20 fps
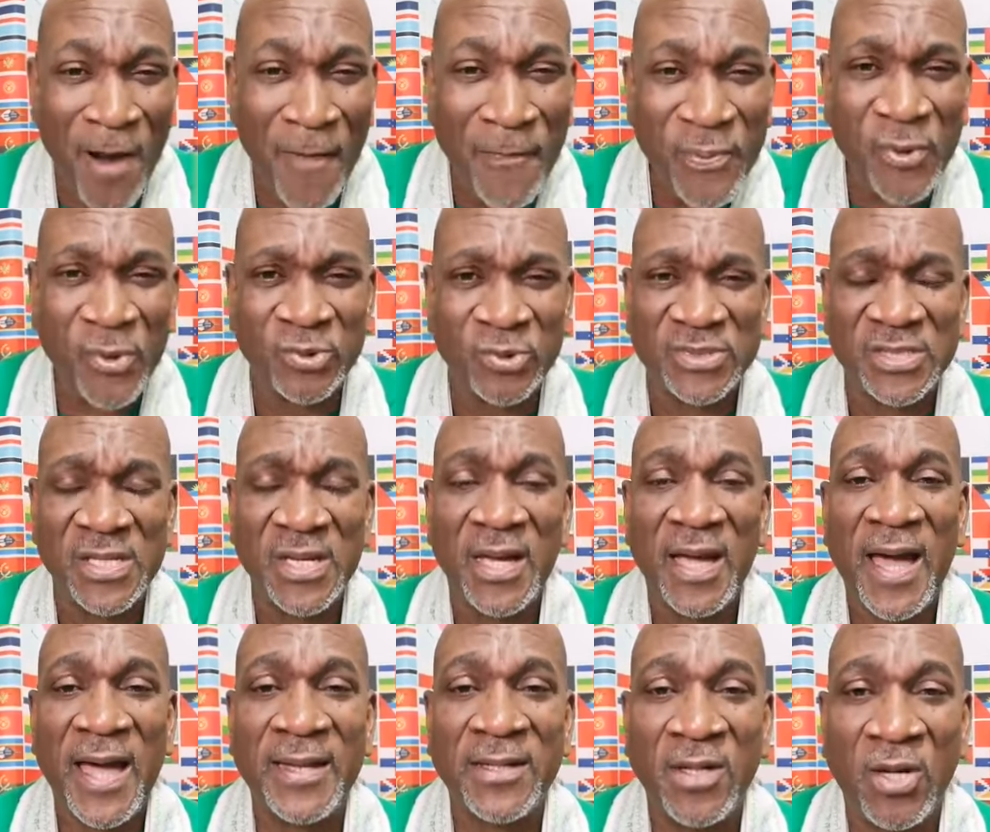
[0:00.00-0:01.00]
Uproot
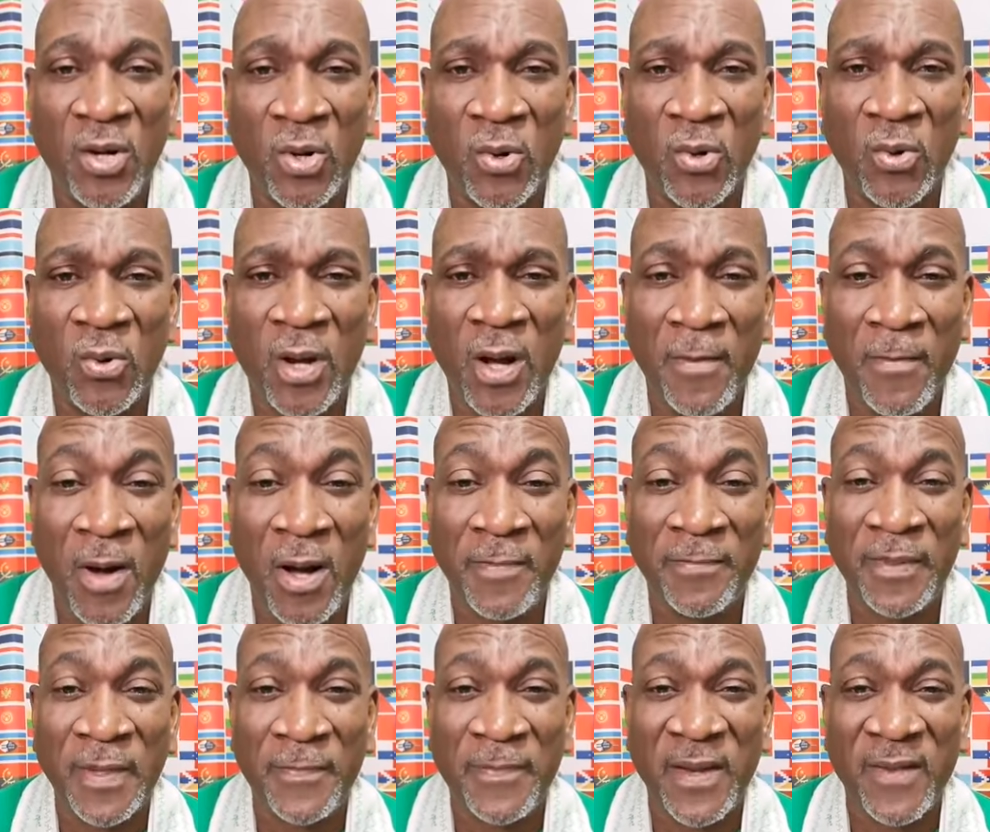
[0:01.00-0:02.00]
and go. Come
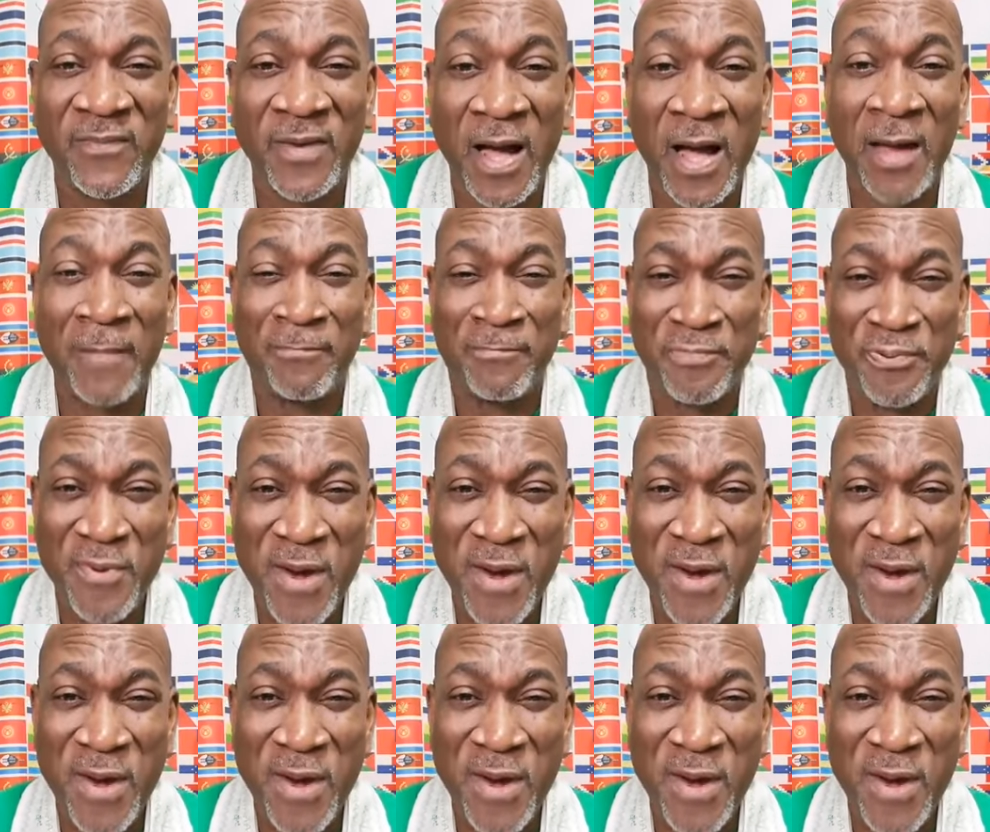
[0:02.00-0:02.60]
on, people of God.